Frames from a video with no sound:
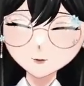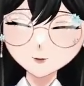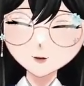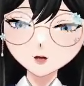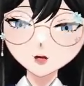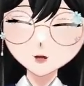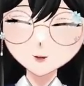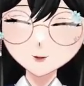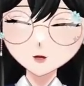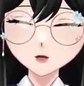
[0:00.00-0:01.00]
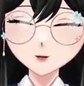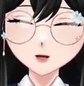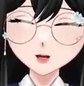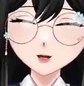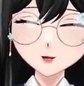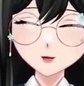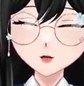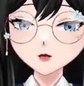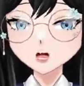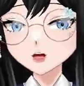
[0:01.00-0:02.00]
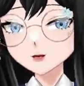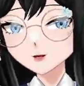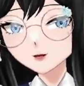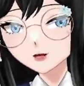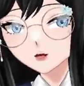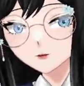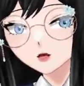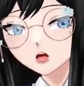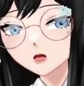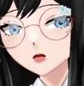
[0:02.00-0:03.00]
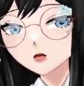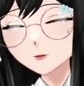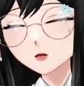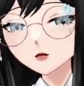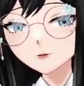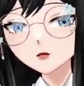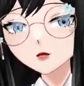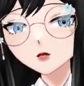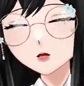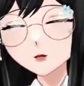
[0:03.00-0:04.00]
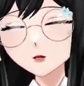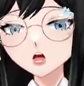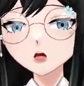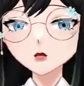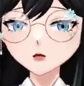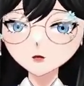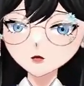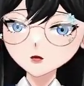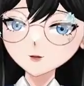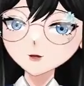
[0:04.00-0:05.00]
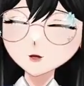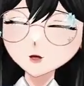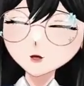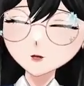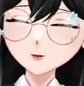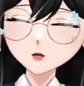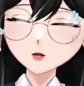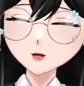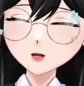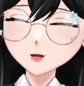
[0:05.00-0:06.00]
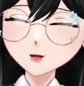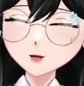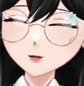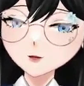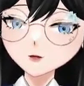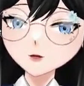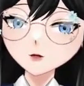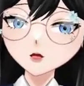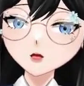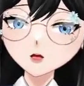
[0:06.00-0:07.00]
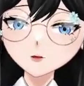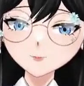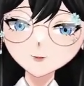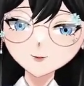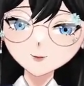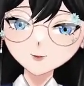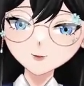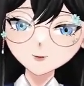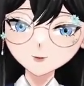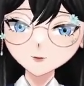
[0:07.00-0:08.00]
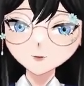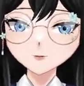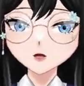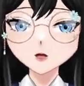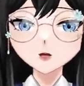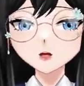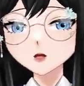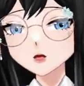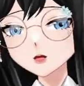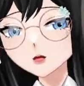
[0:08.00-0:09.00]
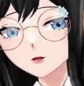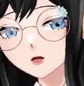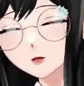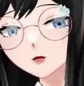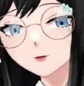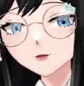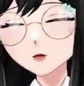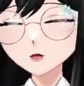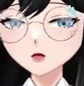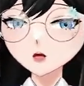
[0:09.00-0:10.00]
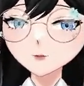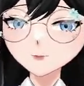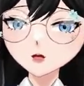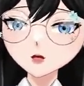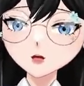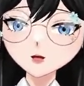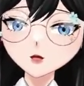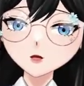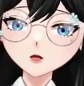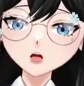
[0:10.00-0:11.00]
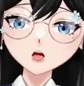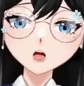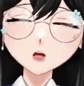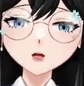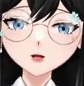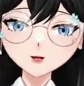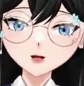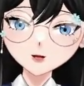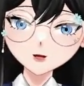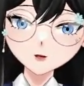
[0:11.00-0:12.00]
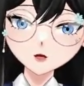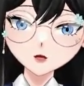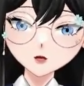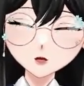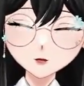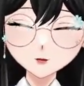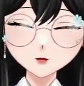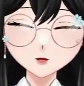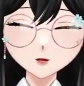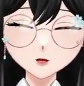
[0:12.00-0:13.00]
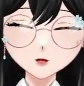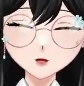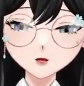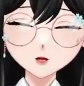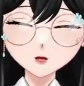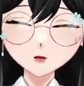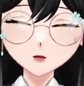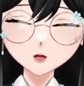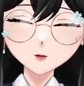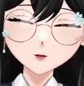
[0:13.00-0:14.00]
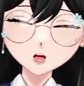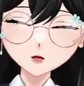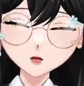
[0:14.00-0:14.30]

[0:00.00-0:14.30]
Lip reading: is for mechanical strength, gap junction is for communication. So you have three so far: tight, desmosomes, and gap. Tight junction would be for compartmentalization. Desmosomes, how can